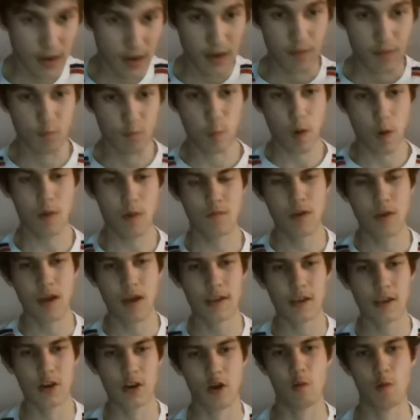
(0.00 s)

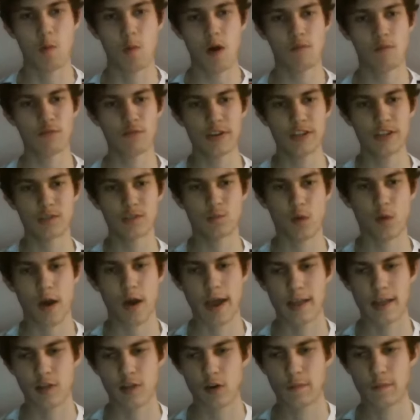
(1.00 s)
one reason
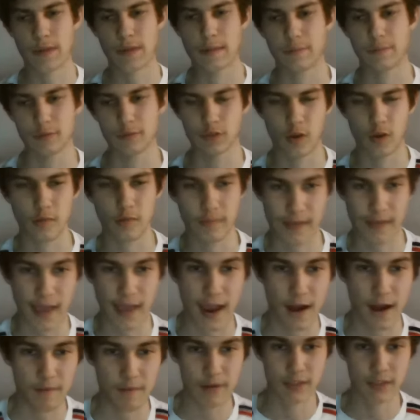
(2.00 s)
why a lot of people don't
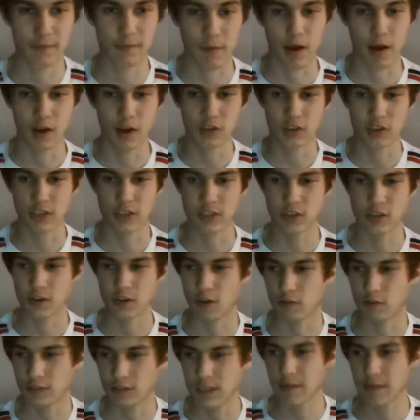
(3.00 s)
care as much,
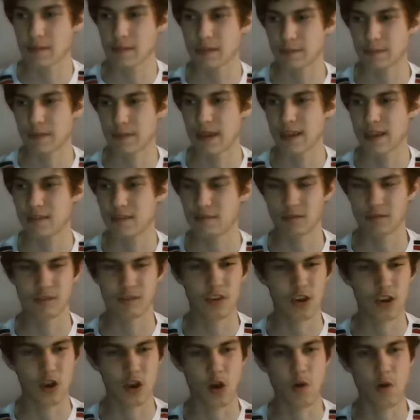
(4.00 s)
and same as me,
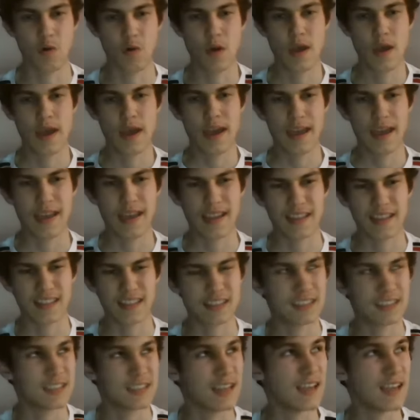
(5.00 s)

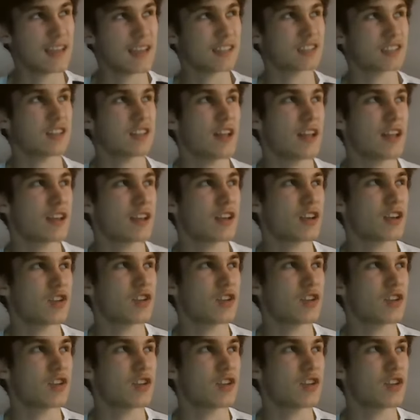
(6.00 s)
it's like